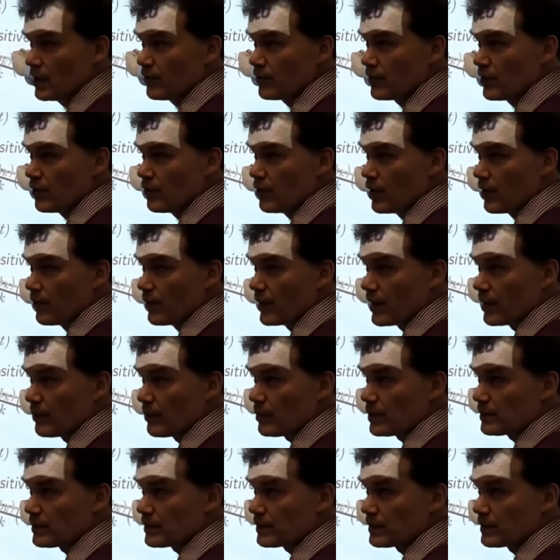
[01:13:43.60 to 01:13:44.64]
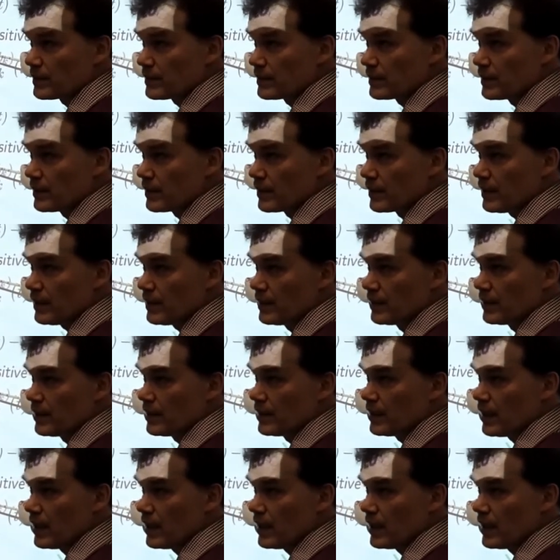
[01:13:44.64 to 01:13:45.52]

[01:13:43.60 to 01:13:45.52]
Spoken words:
of the dual variables, okay?